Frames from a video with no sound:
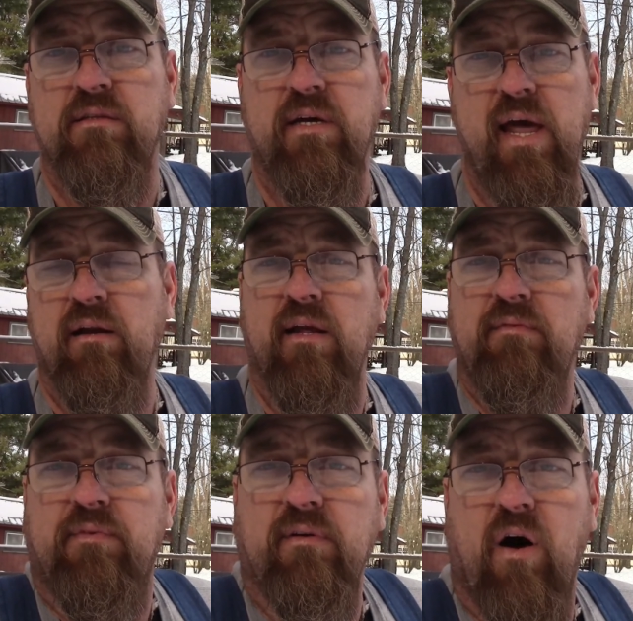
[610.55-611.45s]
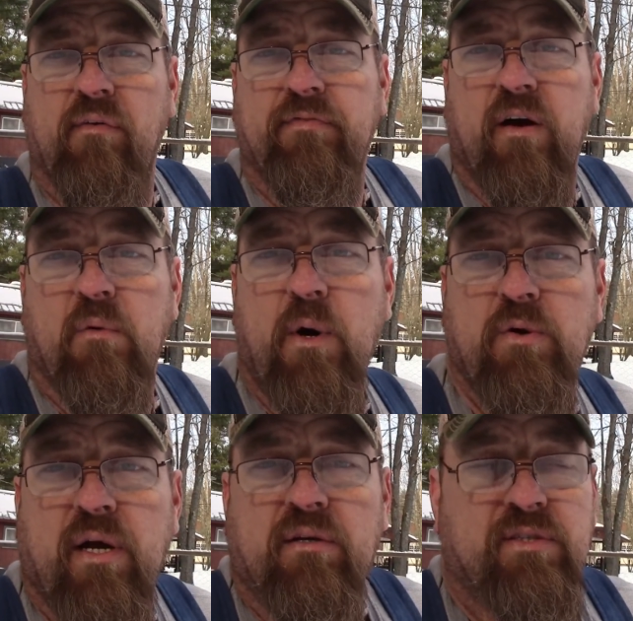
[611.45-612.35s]
You can't live off
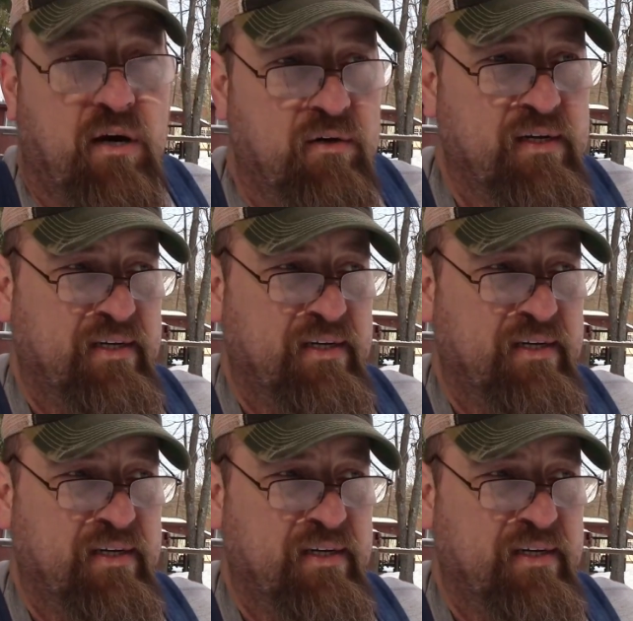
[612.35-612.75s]
ammonia. So